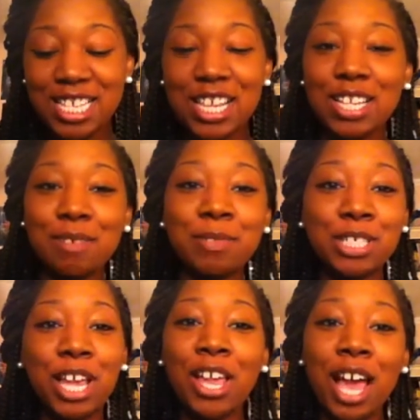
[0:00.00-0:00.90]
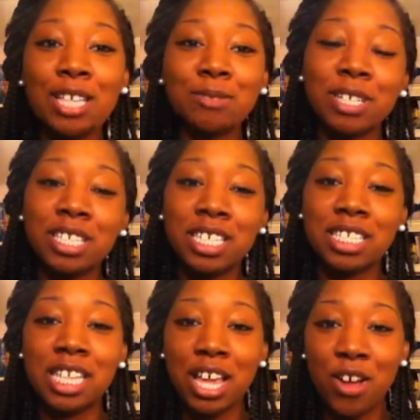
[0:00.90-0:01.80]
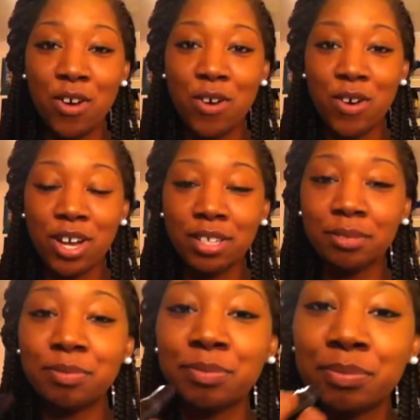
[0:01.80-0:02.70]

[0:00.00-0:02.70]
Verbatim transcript: So let me show you guys what it looks like on.